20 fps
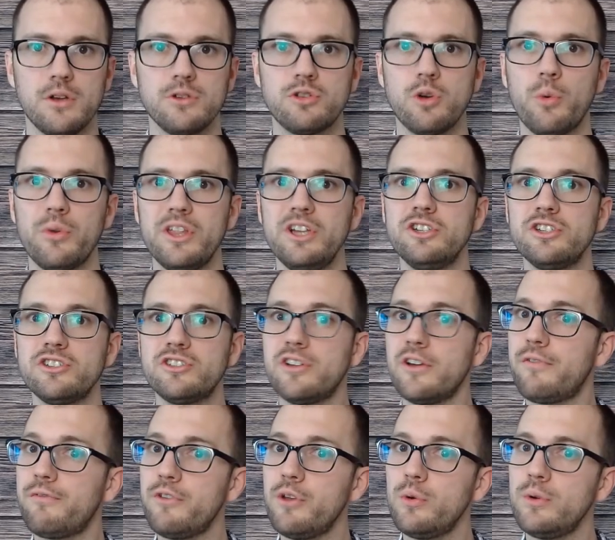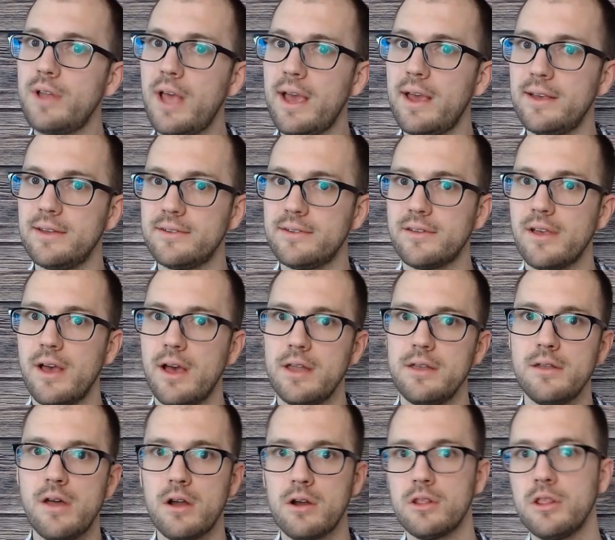So within just a few days,
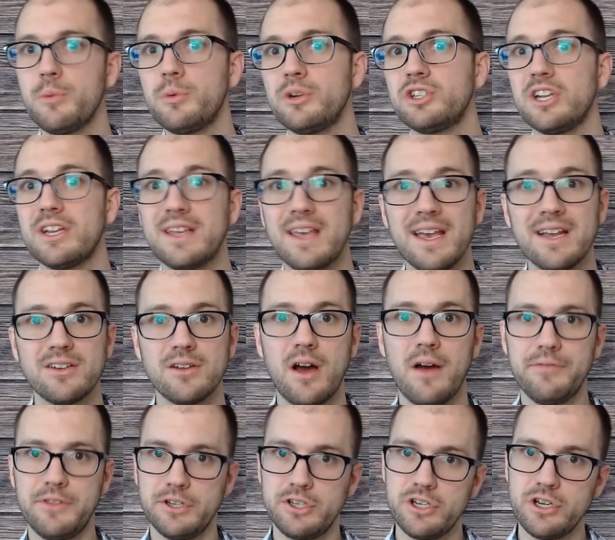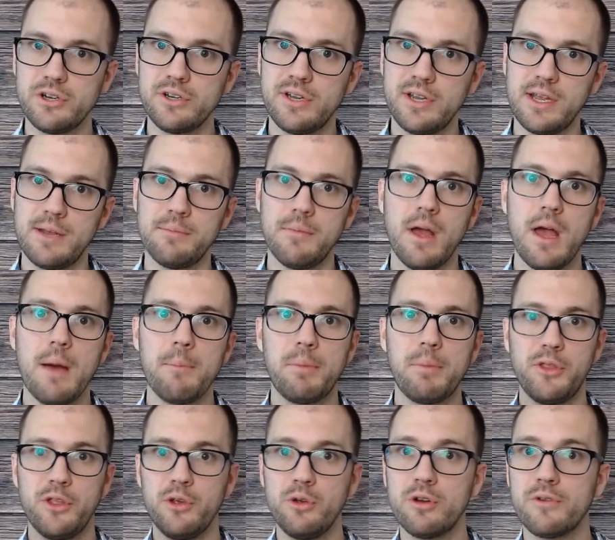not only was she kicked off the cheer team,
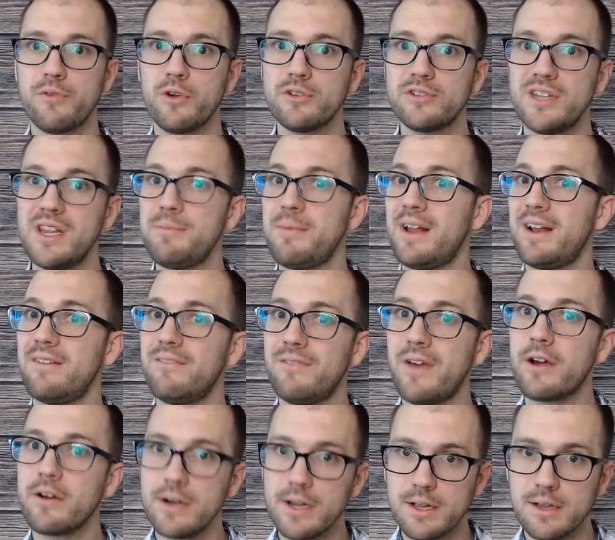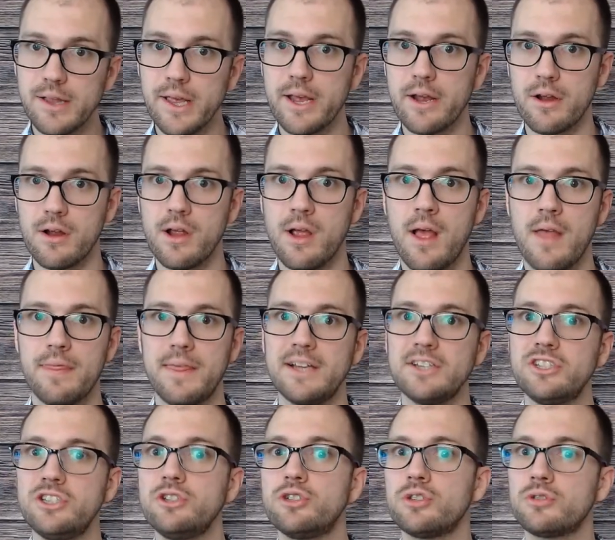but the university made it very clear that
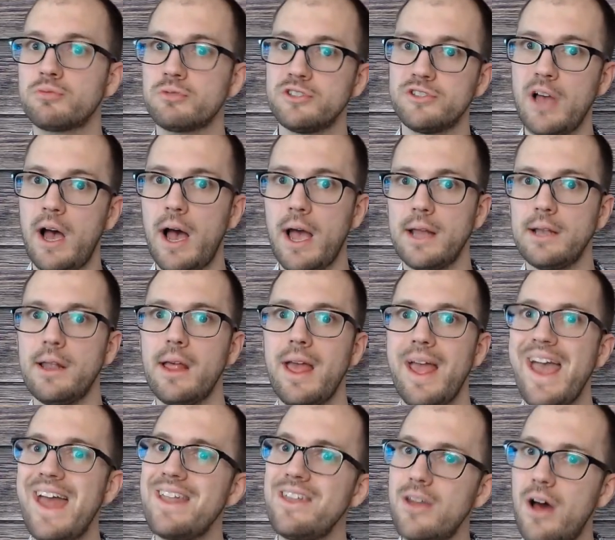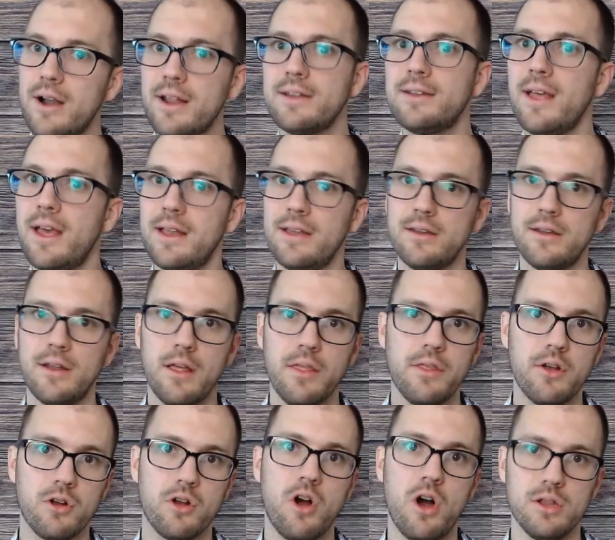she should resign and not attend
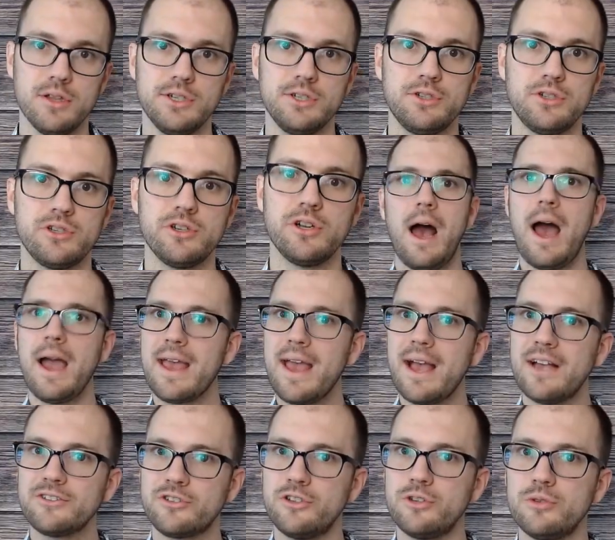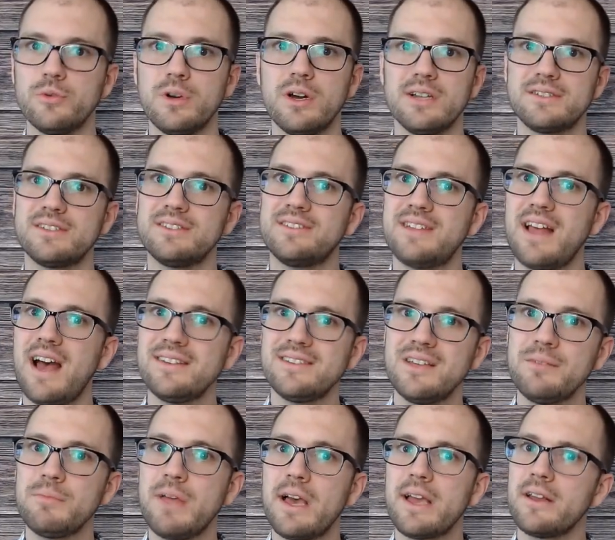their college. I ask you, does that
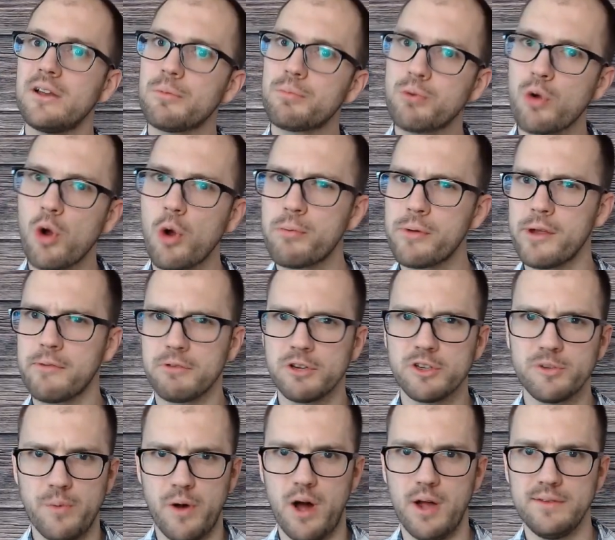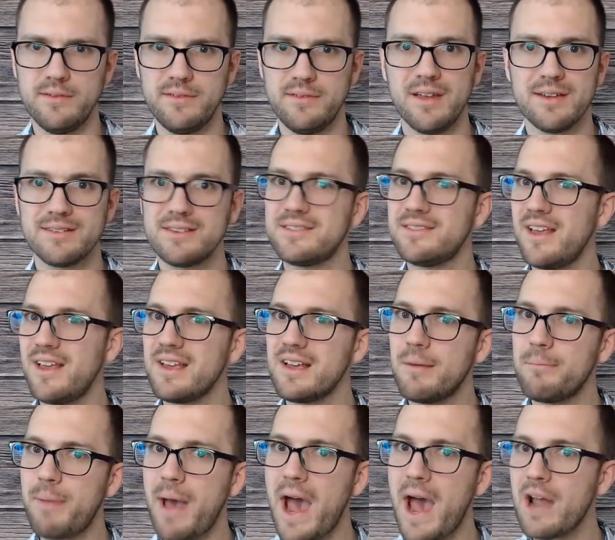seem like an appropriate response to saying a
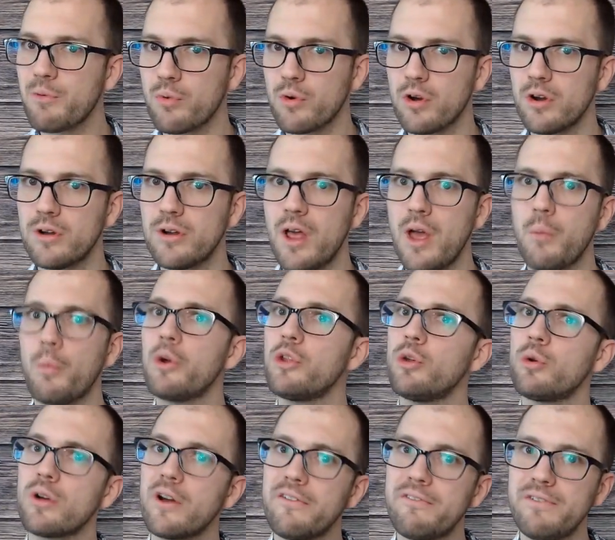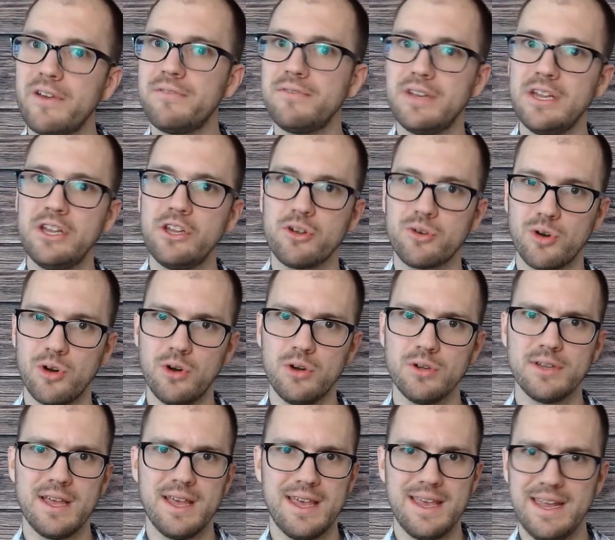bad word when you are a
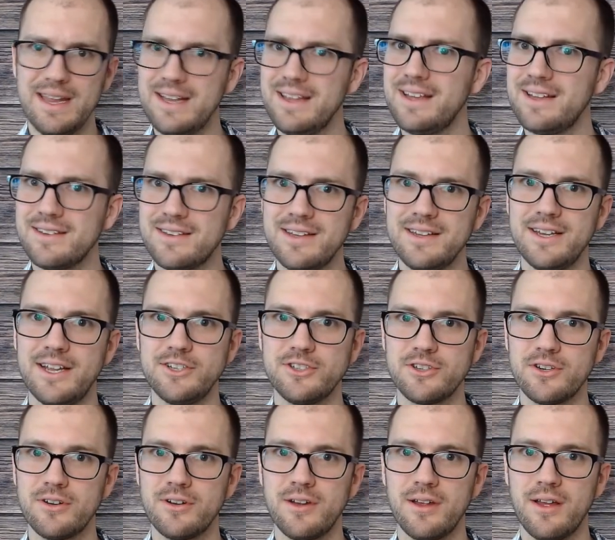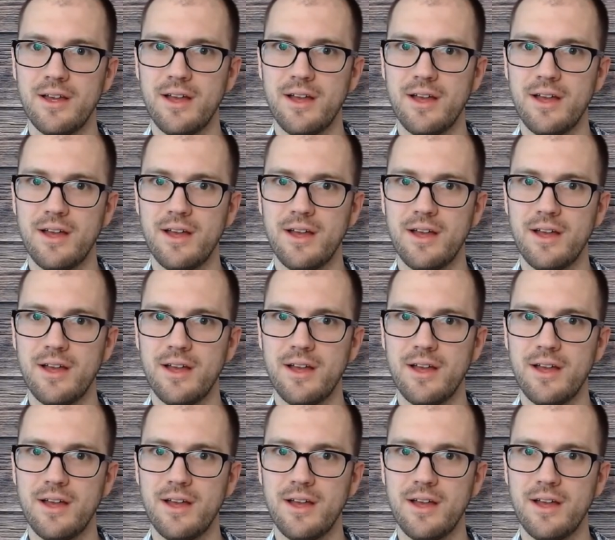15-year-old idiot teenager?